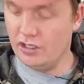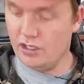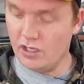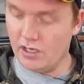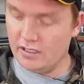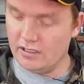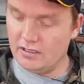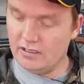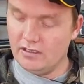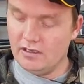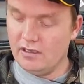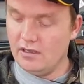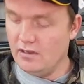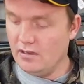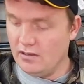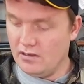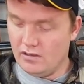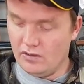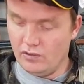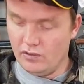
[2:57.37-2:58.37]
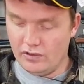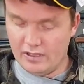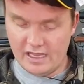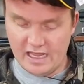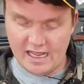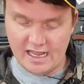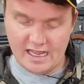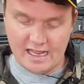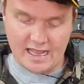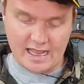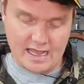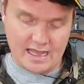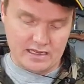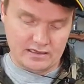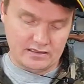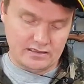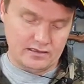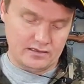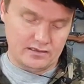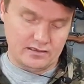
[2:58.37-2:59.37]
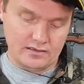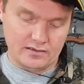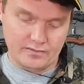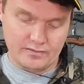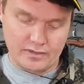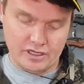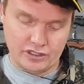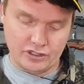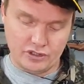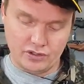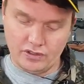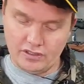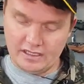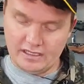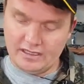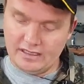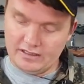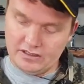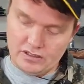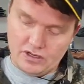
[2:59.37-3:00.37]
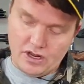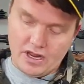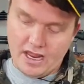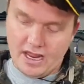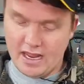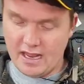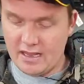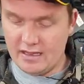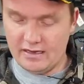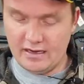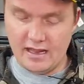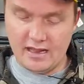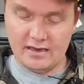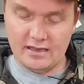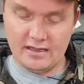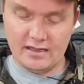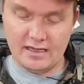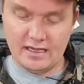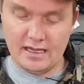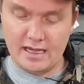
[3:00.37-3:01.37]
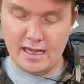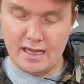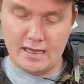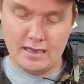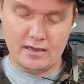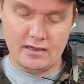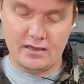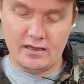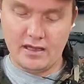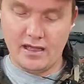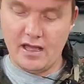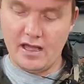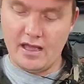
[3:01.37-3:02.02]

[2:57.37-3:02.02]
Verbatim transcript: a shot, all the air out, Make sure that there's no air in anything here.